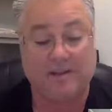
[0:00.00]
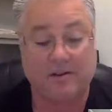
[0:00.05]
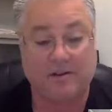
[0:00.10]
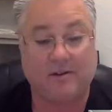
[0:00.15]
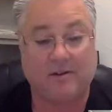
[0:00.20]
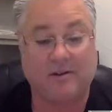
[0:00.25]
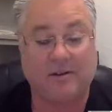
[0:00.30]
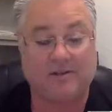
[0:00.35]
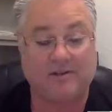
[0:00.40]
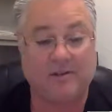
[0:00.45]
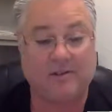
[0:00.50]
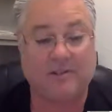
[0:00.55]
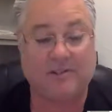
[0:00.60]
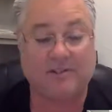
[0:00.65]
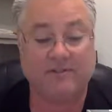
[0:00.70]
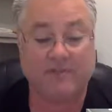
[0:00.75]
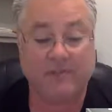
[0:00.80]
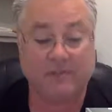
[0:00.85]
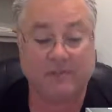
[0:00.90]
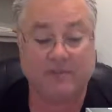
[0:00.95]
Obviously
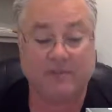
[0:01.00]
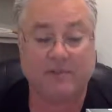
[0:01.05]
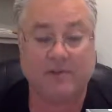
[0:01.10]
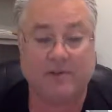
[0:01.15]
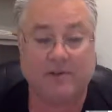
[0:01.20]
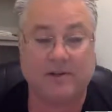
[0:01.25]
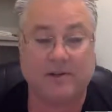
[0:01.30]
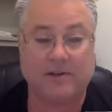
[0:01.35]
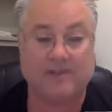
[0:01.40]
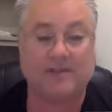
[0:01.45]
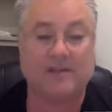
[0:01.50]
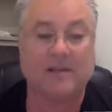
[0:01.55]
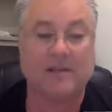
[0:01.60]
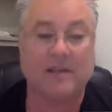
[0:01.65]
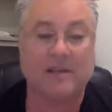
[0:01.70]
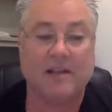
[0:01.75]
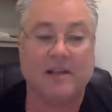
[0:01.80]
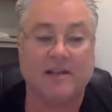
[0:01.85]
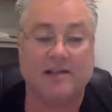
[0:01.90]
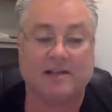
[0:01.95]
visibility
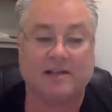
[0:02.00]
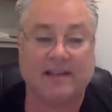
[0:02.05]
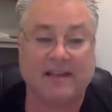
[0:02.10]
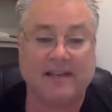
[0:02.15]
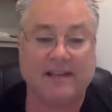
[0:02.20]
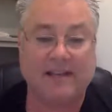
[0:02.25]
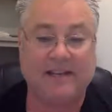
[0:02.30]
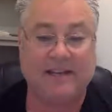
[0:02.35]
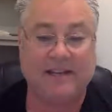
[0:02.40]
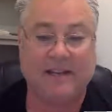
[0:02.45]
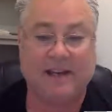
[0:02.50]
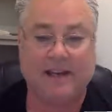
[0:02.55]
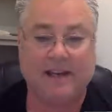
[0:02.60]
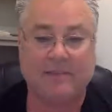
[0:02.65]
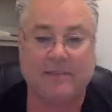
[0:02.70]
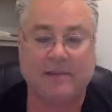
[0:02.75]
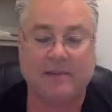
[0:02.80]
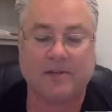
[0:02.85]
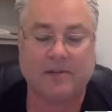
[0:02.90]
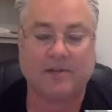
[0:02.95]
is key to
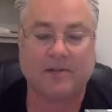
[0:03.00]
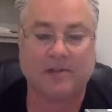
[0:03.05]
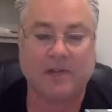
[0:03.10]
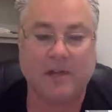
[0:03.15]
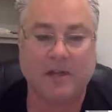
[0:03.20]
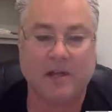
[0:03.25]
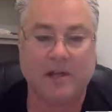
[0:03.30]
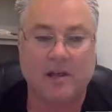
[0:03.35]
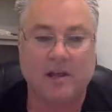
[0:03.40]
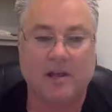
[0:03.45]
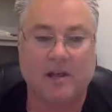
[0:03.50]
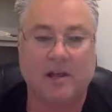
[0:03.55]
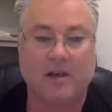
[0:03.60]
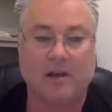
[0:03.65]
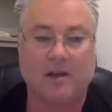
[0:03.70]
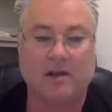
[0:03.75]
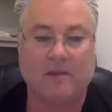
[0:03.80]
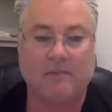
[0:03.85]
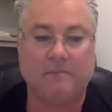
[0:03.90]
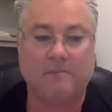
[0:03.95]
that, because
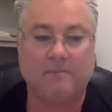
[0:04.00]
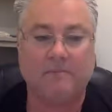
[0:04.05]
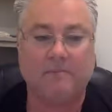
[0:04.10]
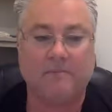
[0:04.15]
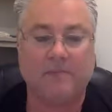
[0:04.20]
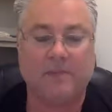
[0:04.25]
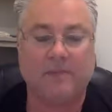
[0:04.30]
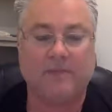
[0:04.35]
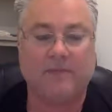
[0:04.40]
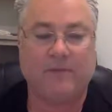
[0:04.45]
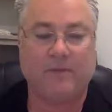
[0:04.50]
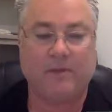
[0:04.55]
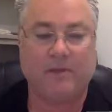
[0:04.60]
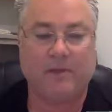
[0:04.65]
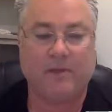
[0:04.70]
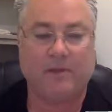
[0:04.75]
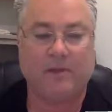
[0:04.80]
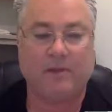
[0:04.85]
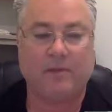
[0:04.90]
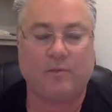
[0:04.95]

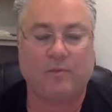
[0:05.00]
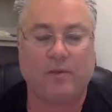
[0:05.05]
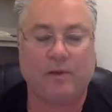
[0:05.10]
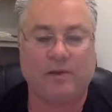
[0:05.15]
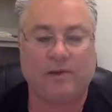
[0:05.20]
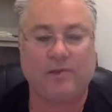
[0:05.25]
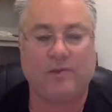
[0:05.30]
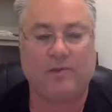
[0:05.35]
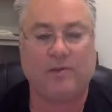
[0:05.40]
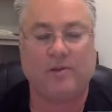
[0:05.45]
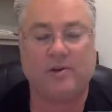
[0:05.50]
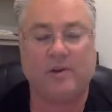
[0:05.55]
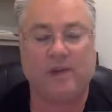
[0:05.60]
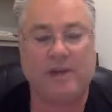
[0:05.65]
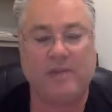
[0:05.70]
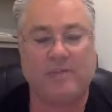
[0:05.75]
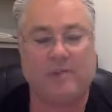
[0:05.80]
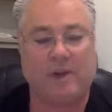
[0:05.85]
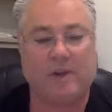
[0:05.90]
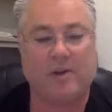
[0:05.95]
you
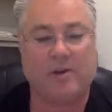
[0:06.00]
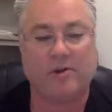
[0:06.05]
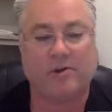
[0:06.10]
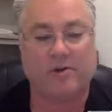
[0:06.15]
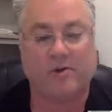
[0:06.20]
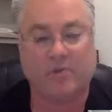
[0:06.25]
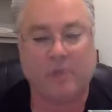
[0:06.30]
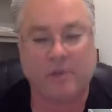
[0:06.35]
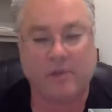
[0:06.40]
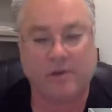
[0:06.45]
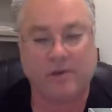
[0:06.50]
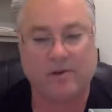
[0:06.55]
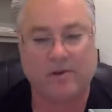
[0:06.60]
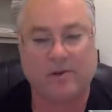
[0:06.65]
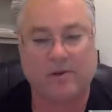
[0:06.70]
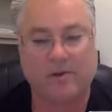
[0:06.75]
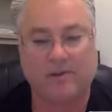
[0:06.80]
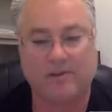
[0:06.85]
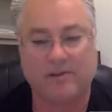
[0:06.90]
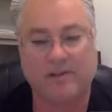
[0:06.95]
can't monitor what you
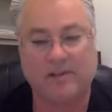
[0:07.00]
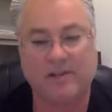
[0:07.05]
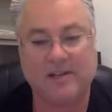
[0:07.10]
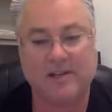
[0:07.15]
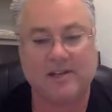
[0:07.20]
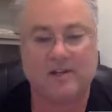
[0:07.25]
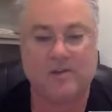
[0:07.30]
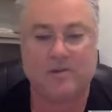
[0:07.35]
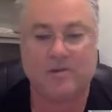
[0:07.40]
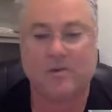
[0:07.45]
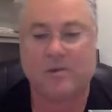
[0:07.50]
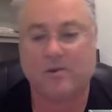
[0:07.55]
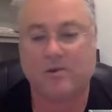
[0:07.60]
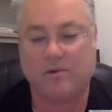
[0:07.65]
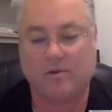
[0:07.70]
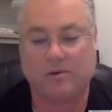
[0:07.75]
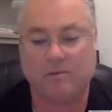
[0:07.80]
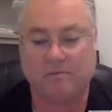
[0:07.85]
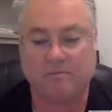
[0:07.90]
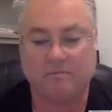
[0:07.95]
don't see, and you
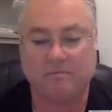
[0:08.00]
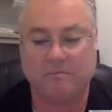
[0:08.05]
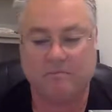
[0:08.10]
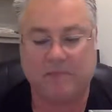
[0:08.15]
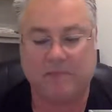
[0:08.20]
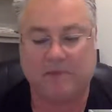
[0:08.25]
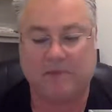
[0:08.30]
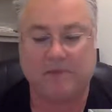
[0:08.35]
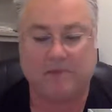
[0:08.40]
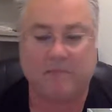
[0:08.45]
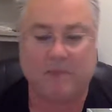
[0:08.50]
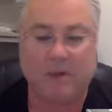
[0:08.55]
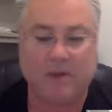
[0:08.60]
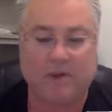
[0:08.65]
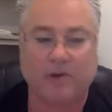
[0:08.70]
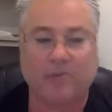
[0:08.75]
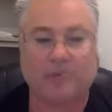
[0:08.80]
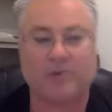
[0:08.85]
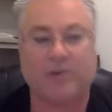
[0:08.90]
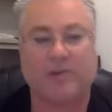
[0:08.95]
won't be able to
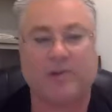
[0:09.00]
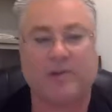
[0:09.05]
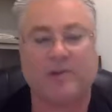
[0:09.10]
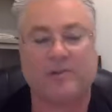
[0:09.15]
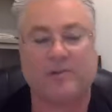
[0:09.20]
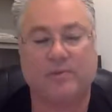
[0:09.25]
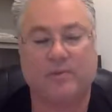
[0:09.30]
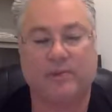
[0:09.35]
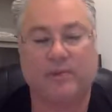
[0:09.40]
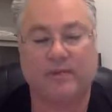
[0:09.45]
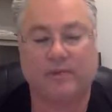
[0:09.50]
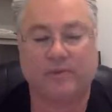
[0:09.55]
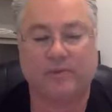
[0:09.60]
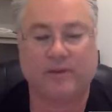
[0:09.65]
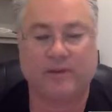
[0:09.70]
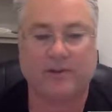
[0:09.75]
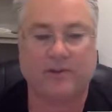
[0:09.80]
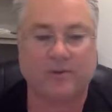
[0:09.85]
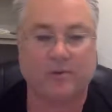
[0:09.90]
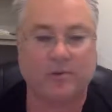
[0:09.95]
monitor things without the
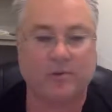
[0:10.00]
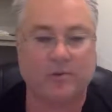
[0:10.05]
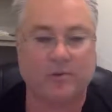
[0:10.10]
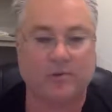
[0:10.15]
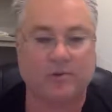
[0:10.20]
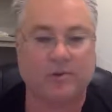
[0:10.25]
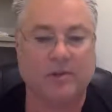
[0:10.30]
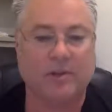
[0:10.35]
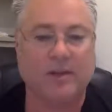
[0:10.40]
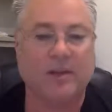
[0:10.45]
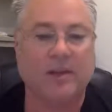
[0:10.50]
right tools.